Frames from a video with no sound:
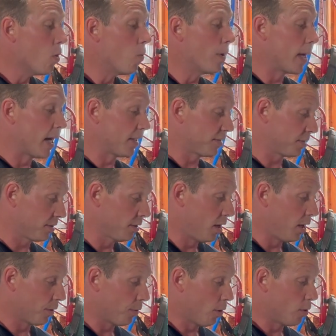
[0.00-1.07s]
we gotta
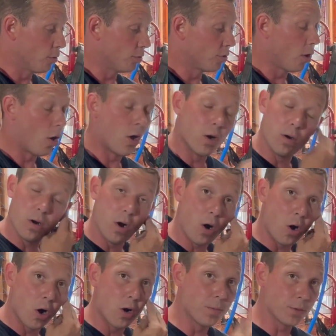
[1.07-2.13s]
snug those
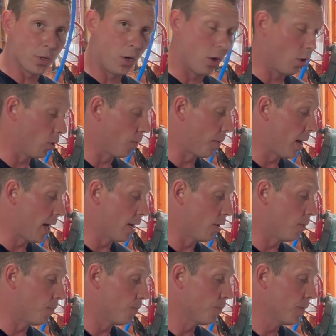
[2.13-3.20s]
arms on the
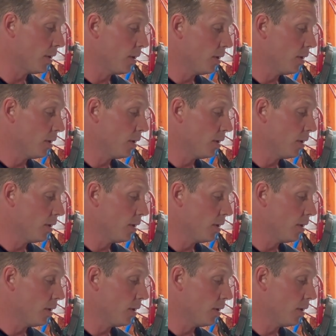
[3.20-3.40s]
bottom,